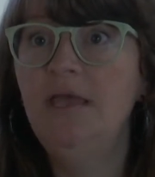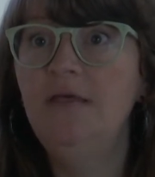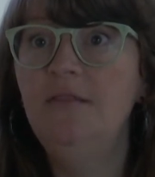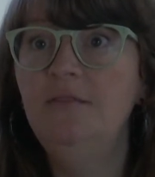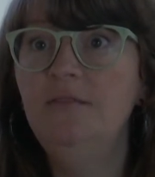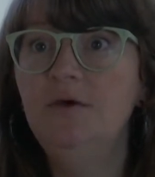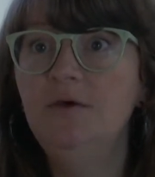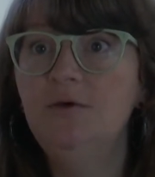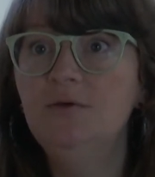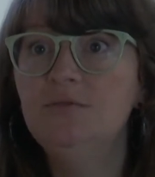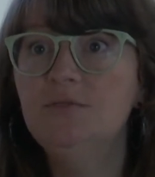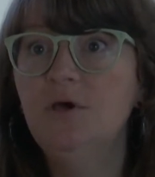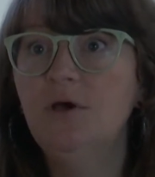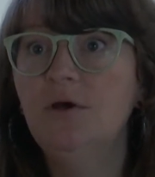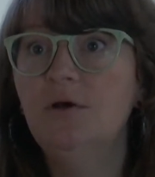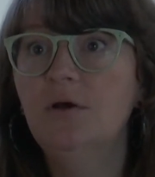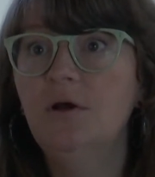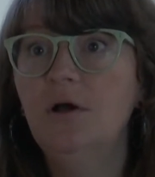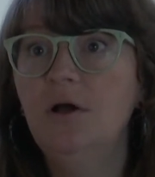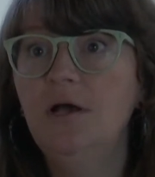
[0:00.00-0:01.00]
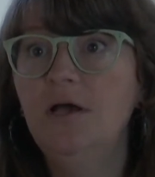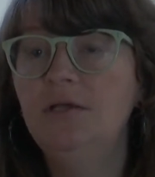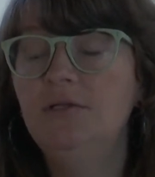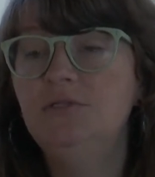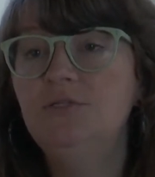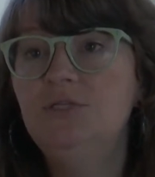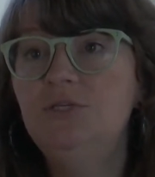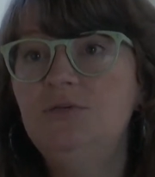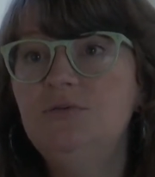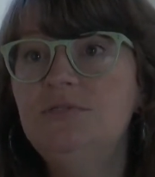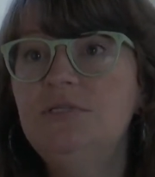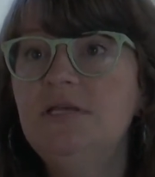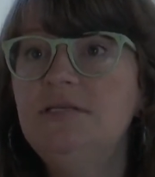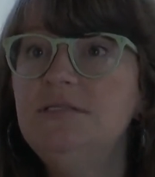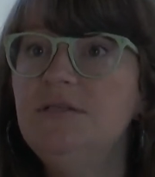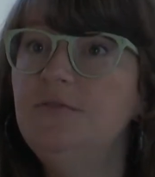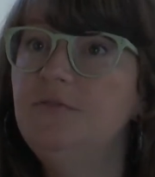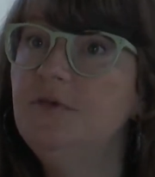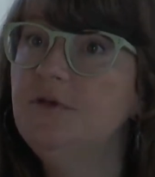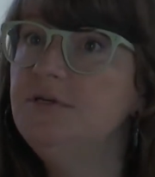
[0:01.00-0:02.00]
and those are on
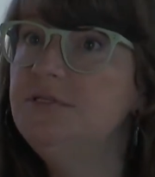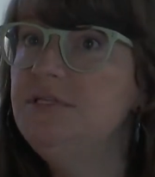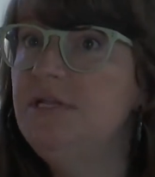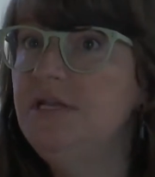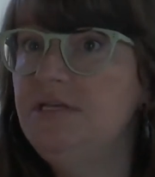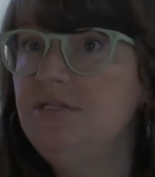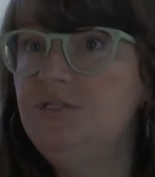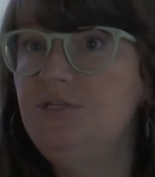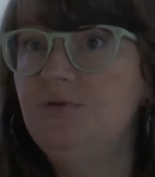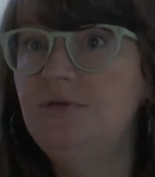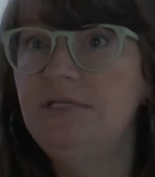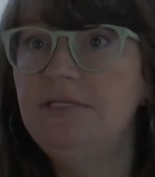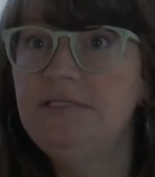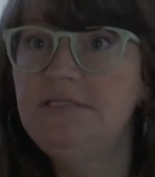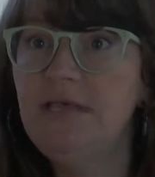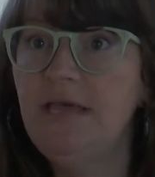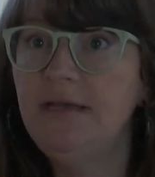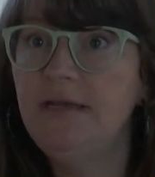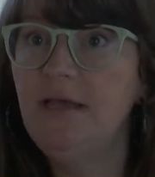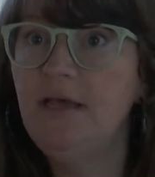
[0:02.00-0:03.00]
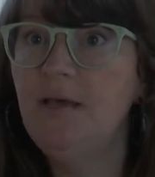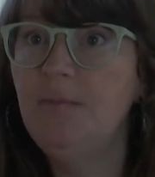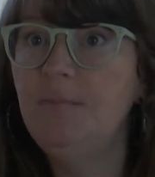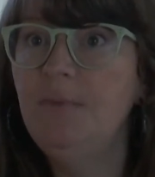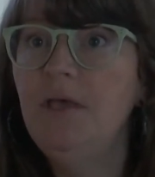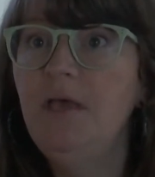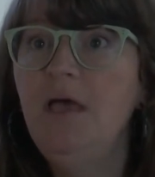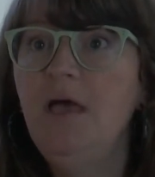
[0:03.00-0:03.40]
Tuesdays and Thursdays. You can sign up.